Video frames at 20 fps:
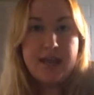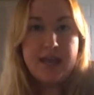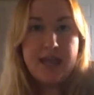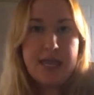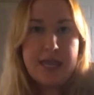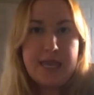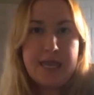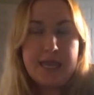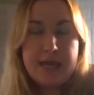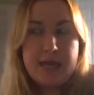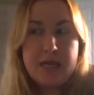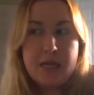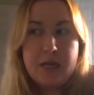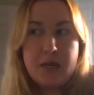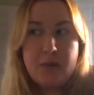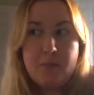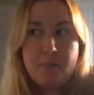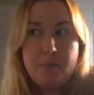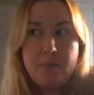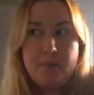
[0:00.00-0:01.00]

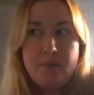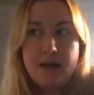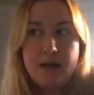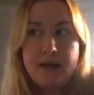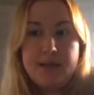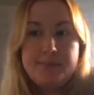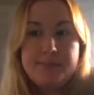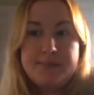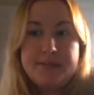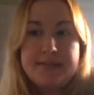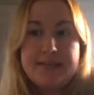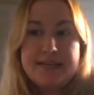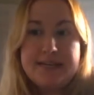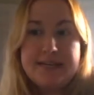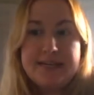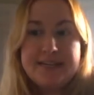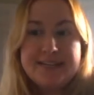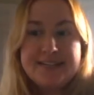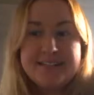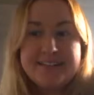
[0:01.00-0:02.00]
And my
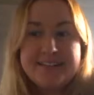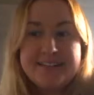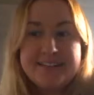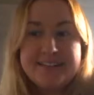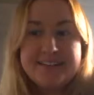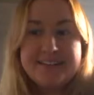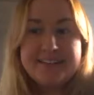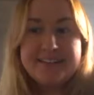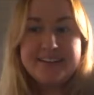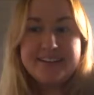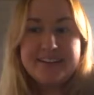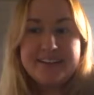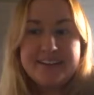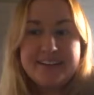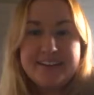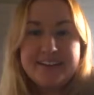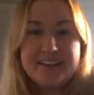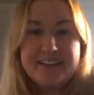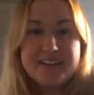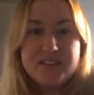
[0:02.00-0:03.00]
plan, I
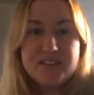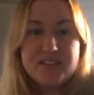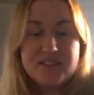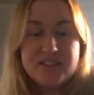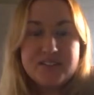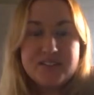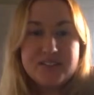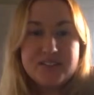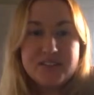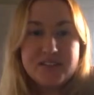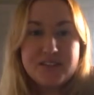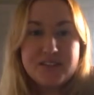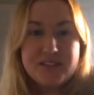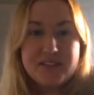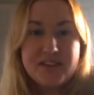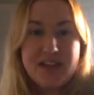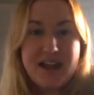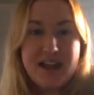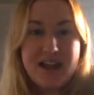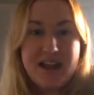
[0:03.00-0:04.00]
guess,
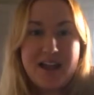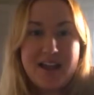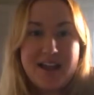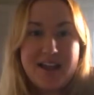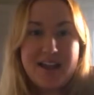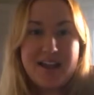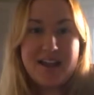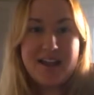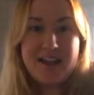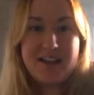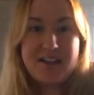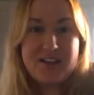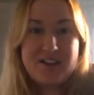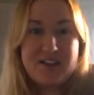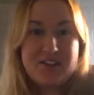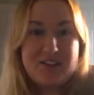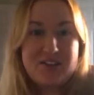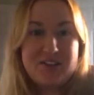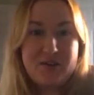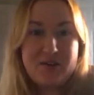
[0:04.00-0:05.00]

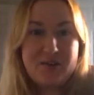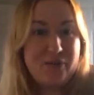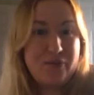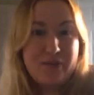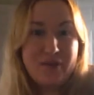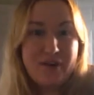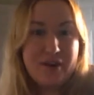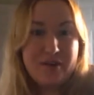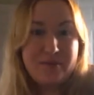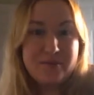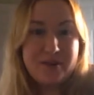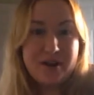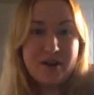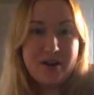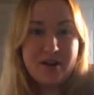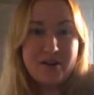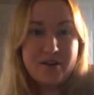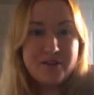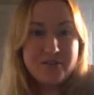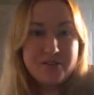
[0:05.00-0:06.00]
I'm
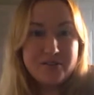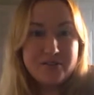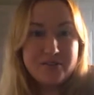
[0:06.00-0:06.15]
not